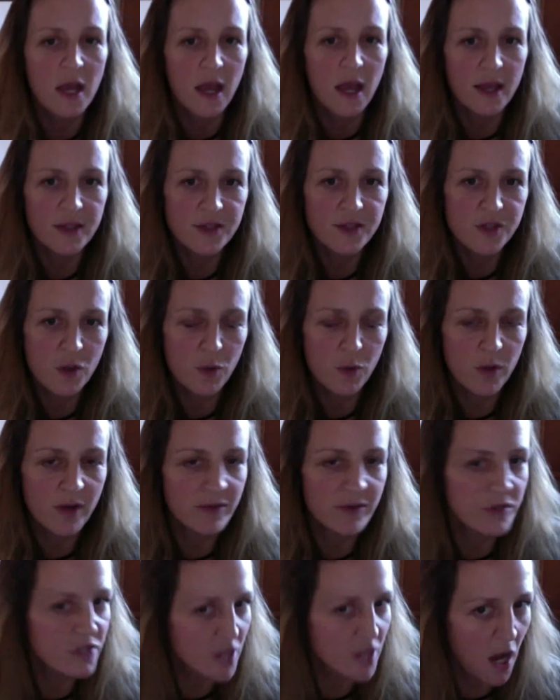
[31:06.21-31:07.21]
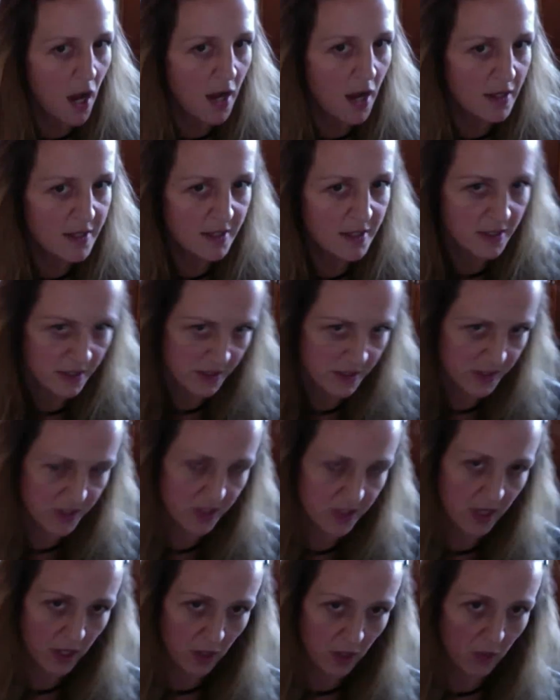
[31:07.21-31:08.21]
And so whatever toxins
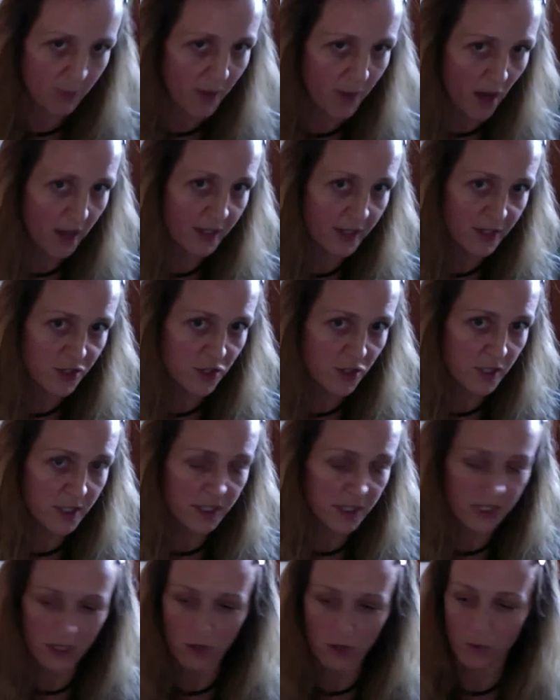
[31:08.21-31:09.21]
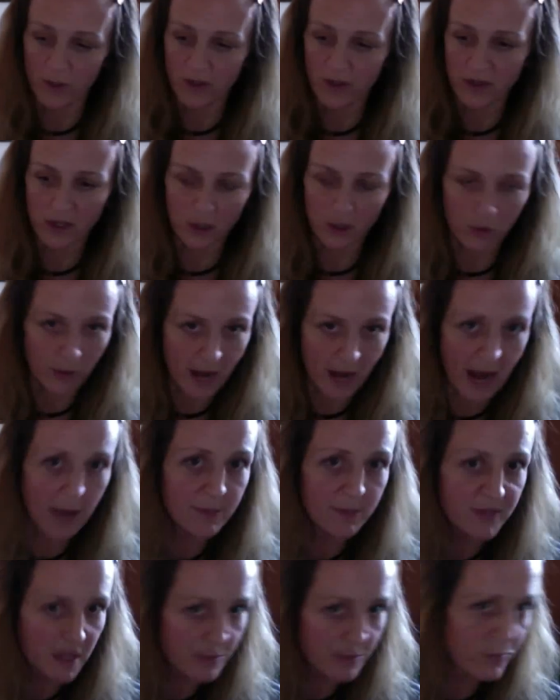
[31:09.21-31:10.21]
that your body is trying to deal with, it
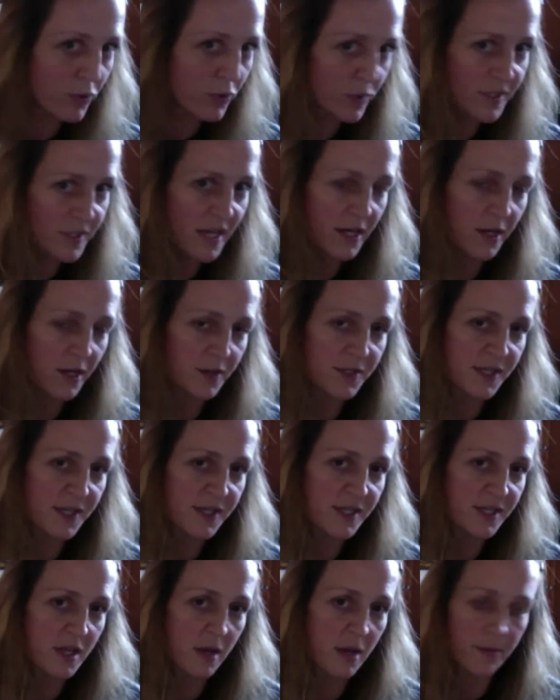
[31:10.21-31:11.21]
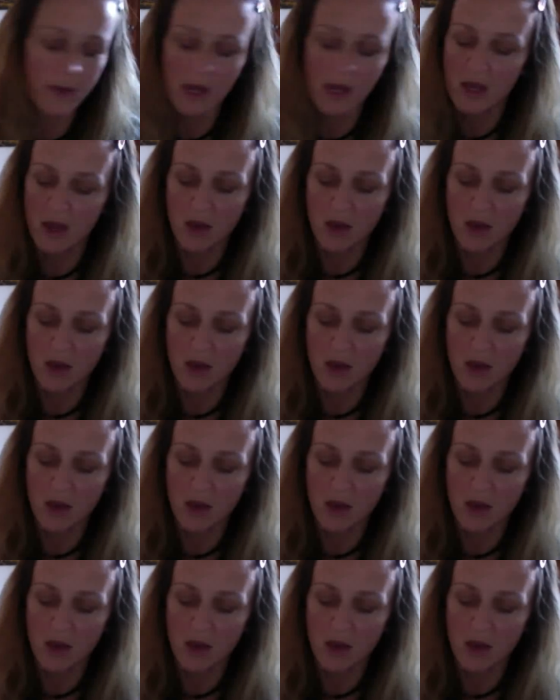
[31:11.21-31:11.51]
grabs and pulls out of your system.